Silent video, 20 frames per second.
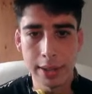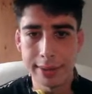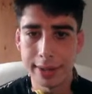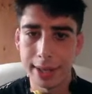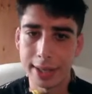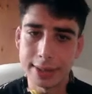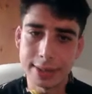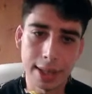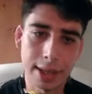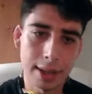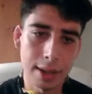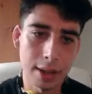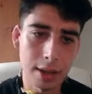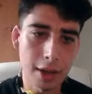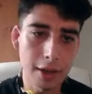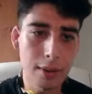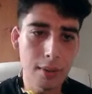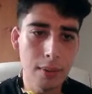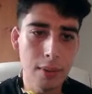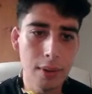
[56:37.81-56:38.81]
They said
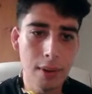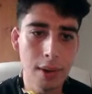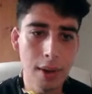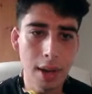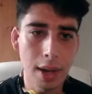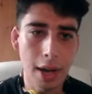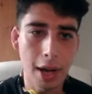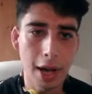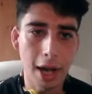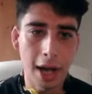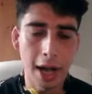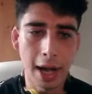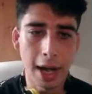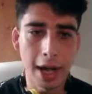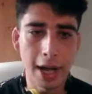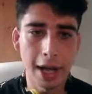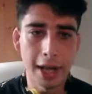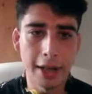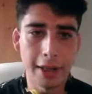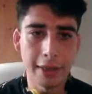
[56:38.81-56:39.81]
no,
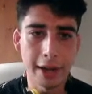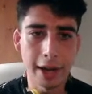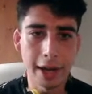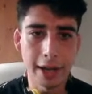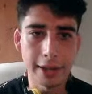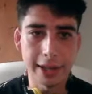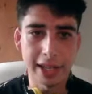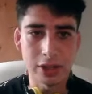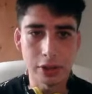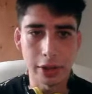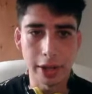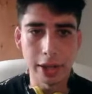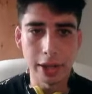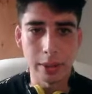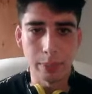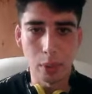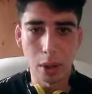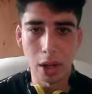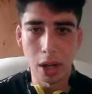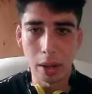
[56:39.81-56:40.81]
and they tried to
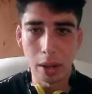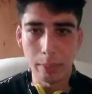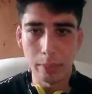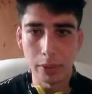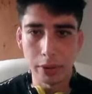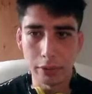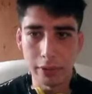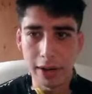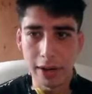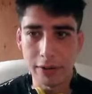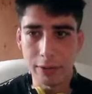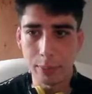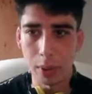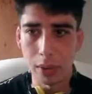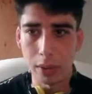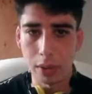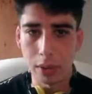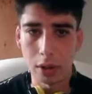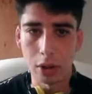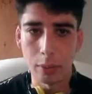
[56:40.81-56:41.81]
brawl, but the rest
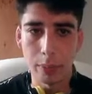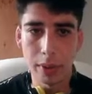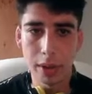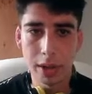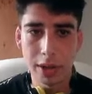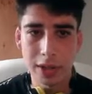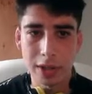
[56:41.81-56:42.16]
broke it up.